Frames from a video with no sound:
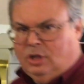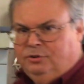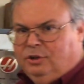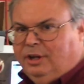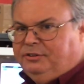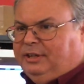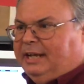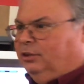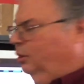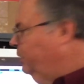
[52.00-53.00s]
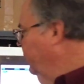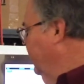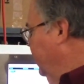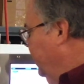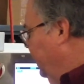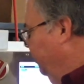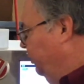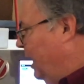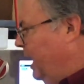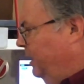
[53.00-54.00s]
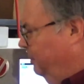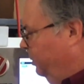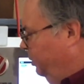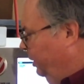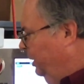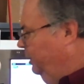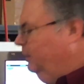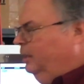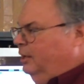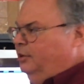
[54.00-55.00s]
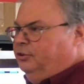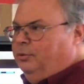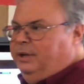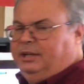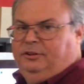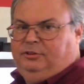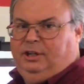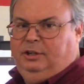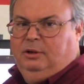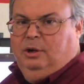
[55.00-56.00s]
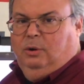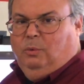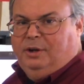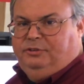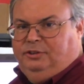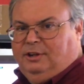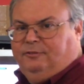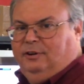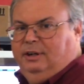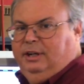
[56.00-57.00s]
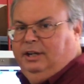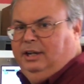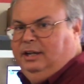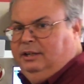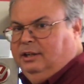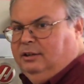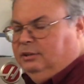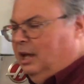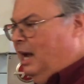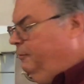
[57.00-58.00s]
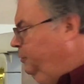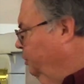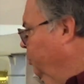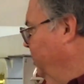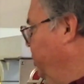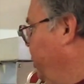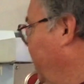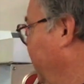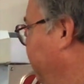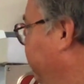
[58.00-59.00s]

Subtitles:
So let's take a look inside the machine so we can see what's different in a live tool machine.